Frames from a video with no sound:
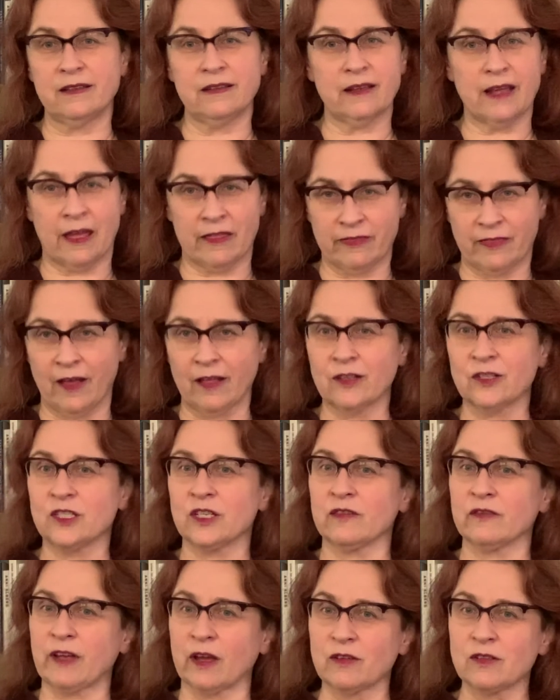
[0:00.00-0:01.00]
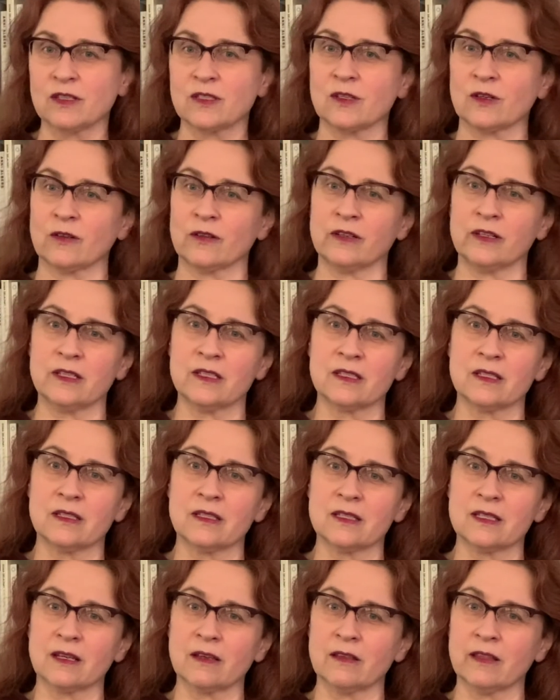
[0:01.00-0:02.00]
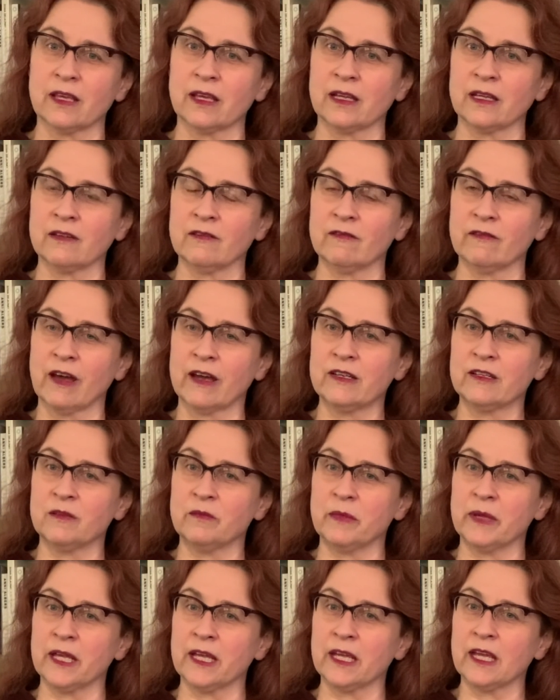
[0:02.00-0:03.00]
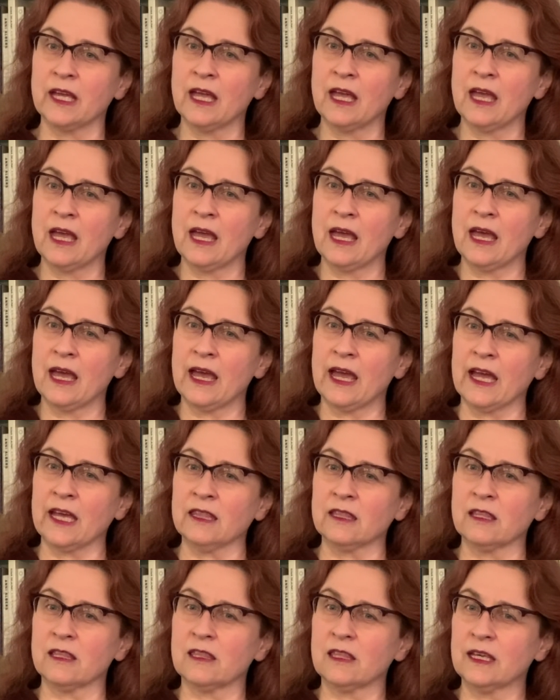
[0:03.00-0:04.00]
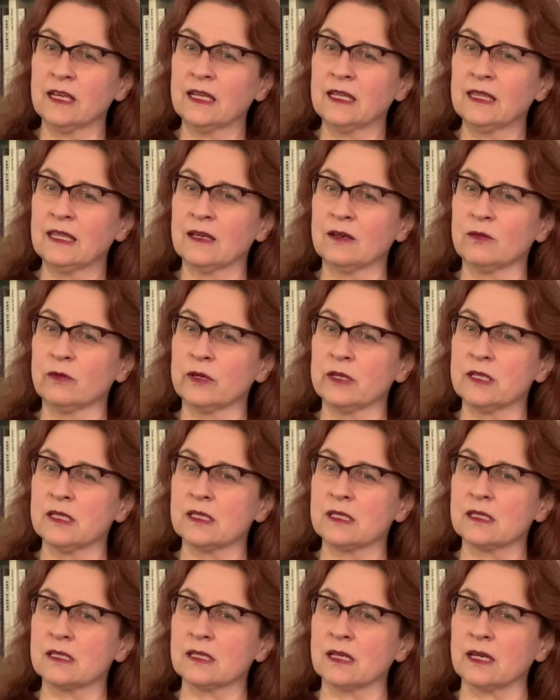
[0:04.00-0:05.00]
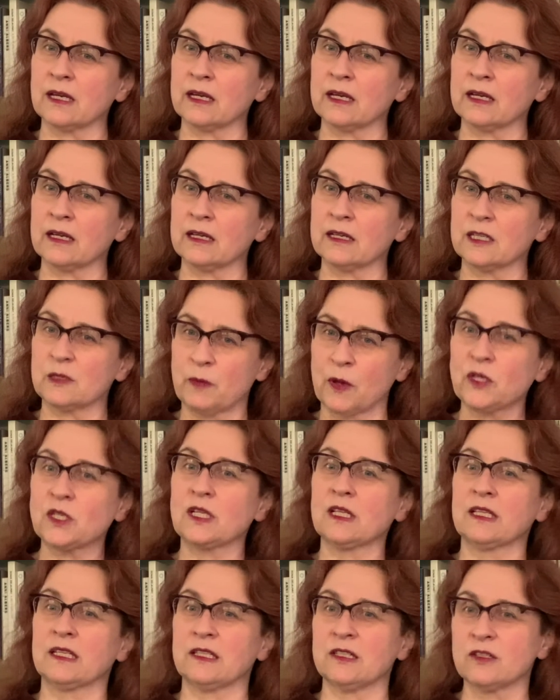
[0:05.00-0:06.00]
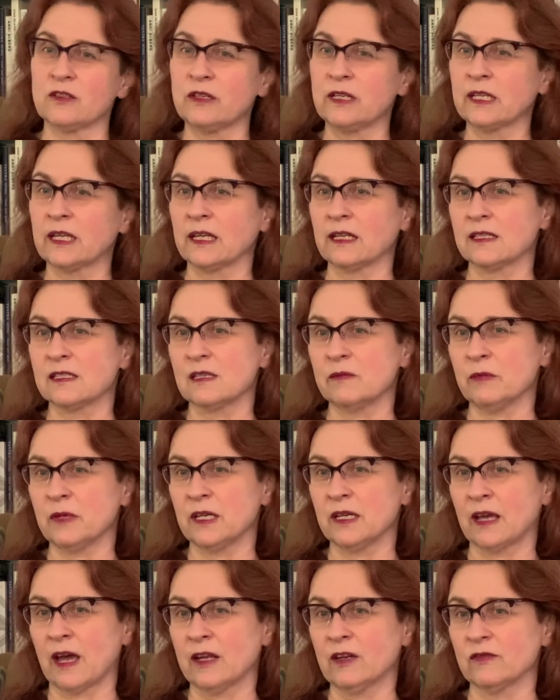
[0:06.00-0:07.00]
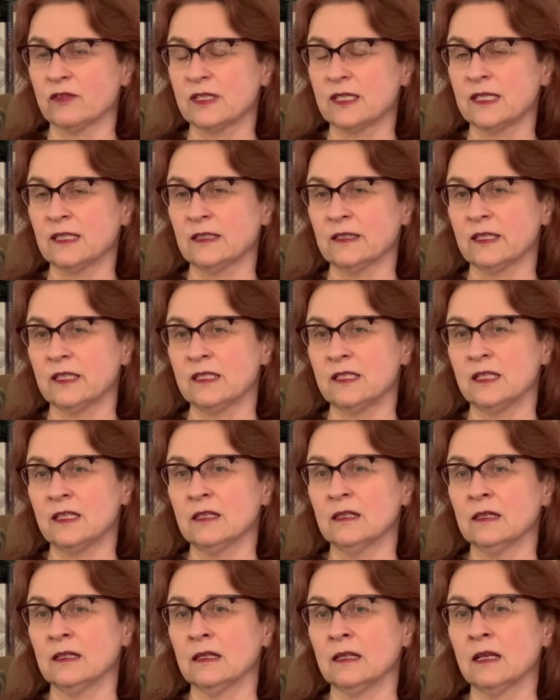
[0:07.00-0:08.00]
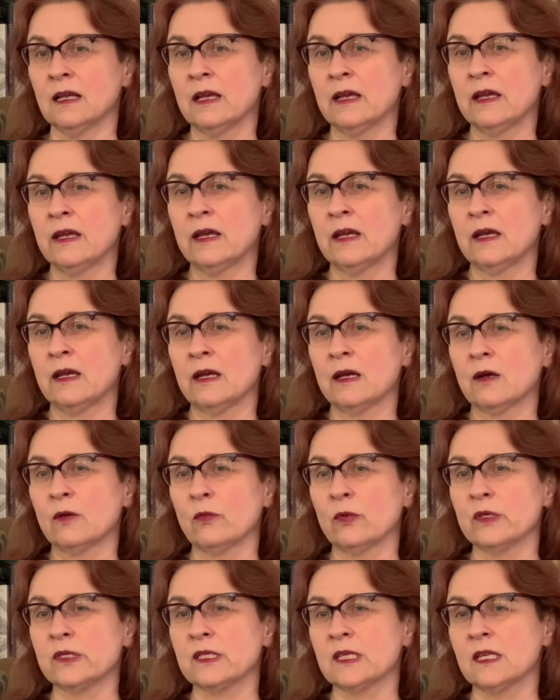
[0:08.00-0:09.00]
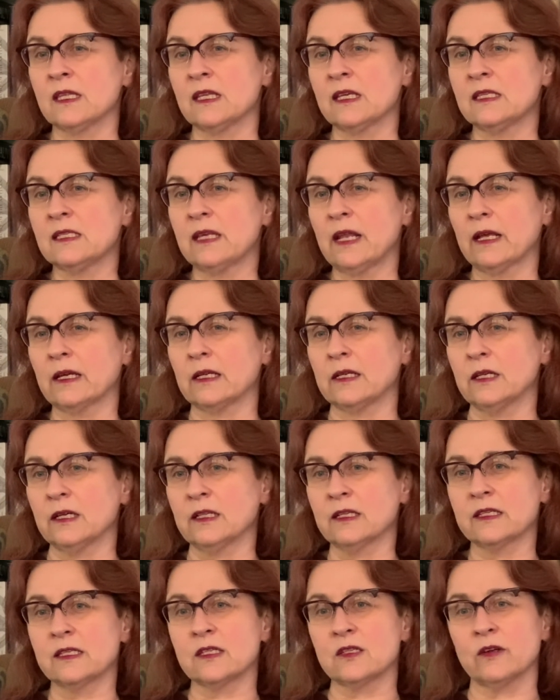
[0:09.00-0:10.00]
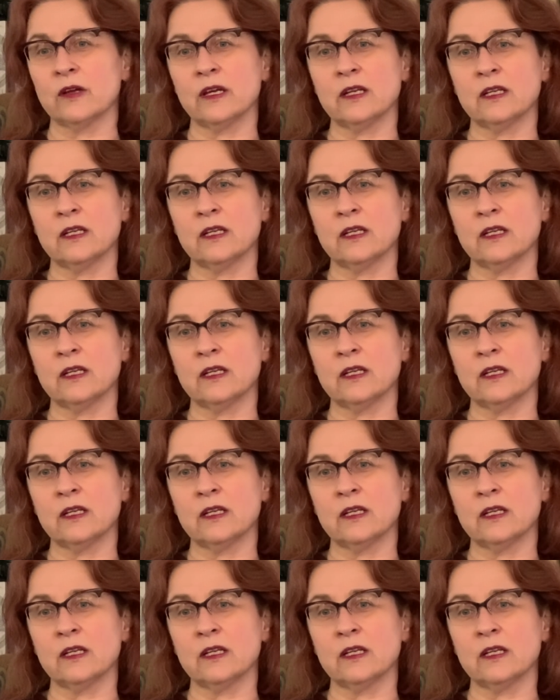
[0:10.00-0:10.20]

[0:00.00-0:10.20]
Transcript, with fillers: anthology of ghost stories, and so they invited me. And the thing that was uh, especially intriguing to me, kind of sealed the deal, was that they said I could illustrate